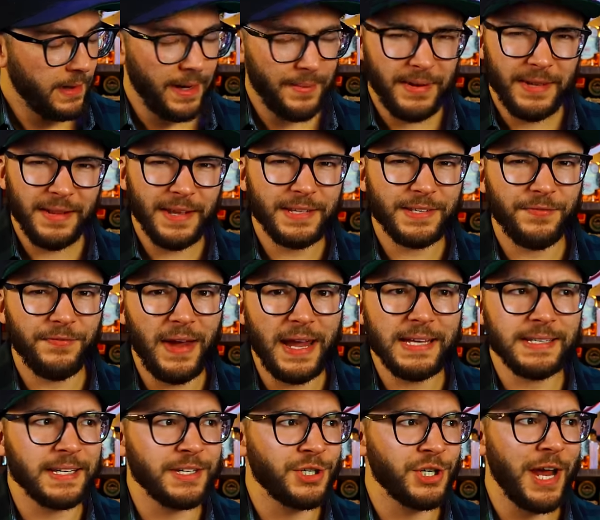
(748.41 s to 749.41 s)
I mean, let's
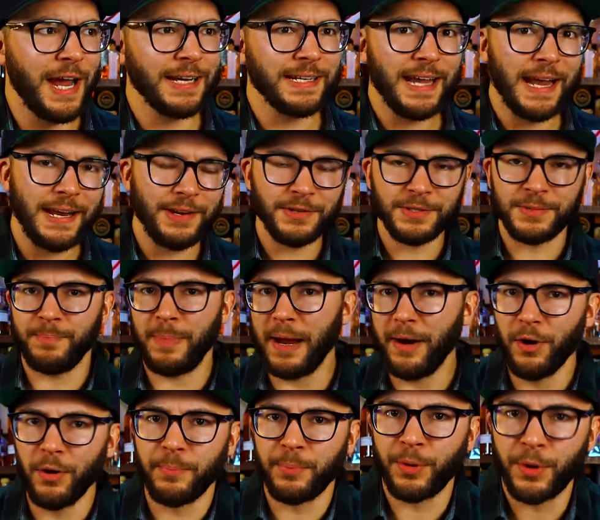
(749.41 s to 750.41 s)
face it, Jack Daniels
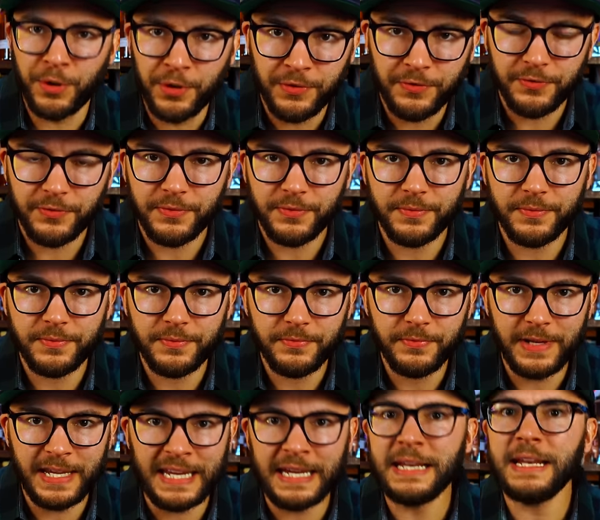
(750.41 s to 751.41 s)
Barrel Proof,
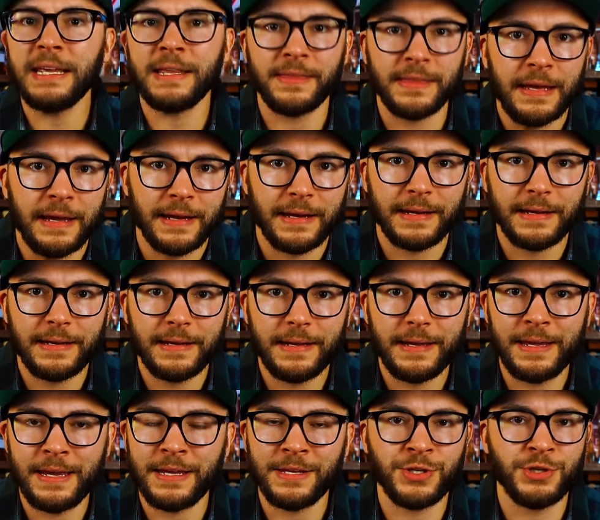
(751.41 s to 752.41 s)
anything
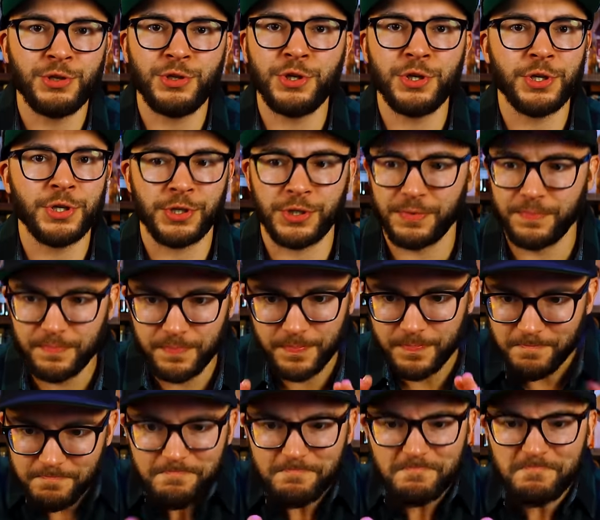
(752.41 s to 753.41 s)
is just,
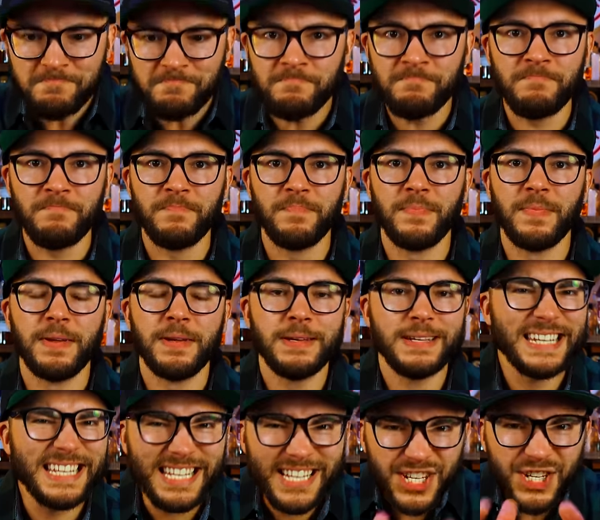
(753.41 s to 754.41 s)
hmm,
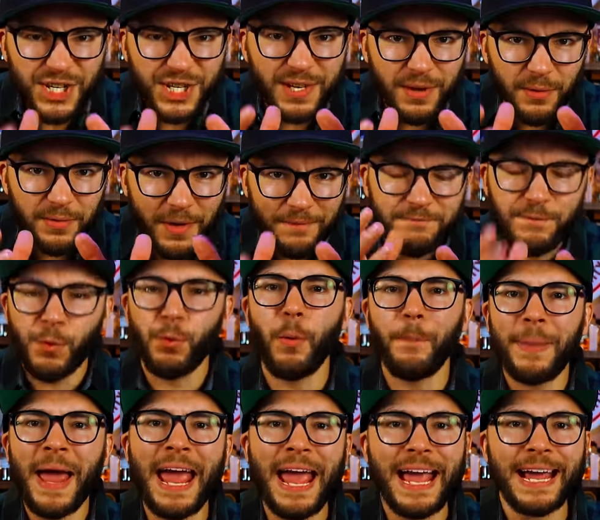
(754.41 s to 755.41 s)
it's just the full
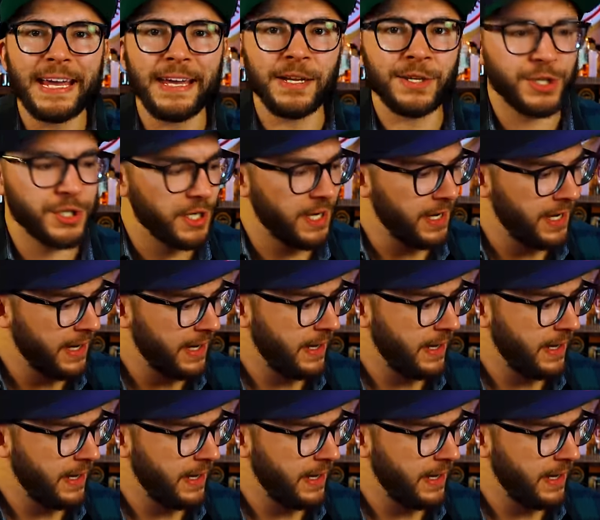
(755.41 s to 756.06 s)
package.